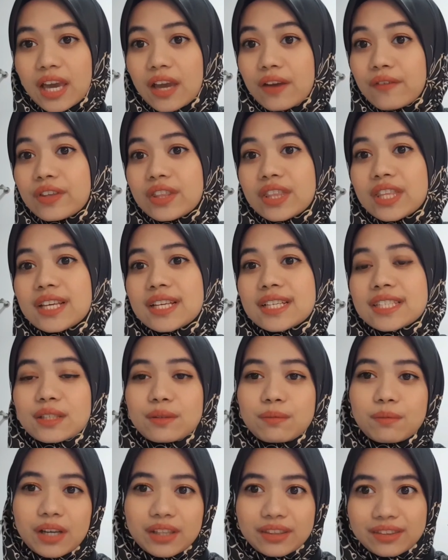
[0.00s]
everything is
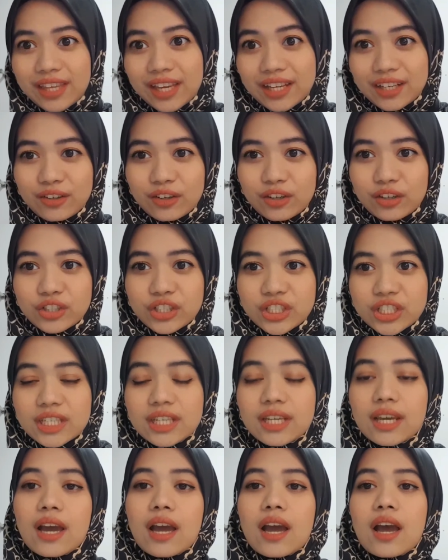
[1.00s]
about
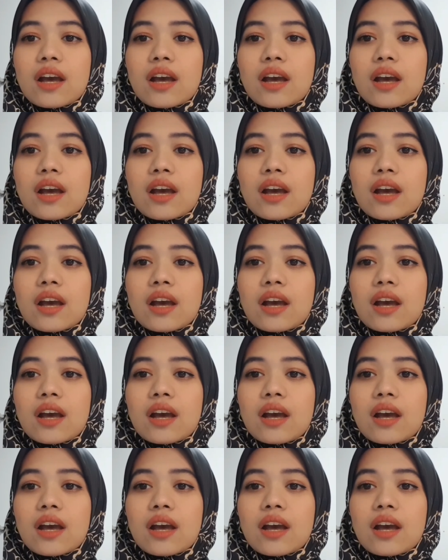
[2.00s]
technology.